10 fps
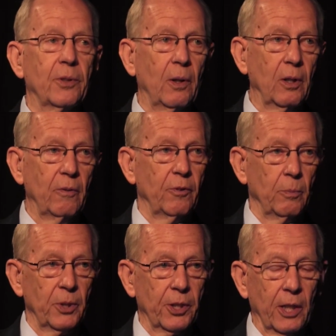certainly
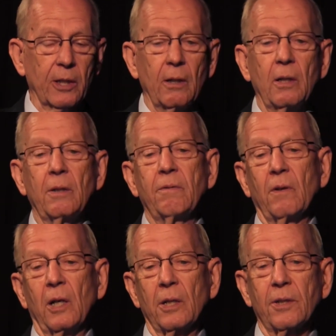from the Secretary of
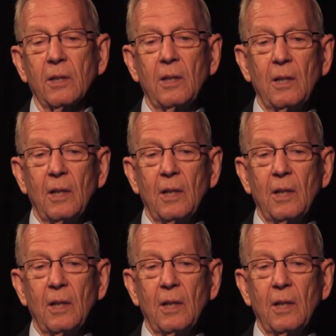Defense,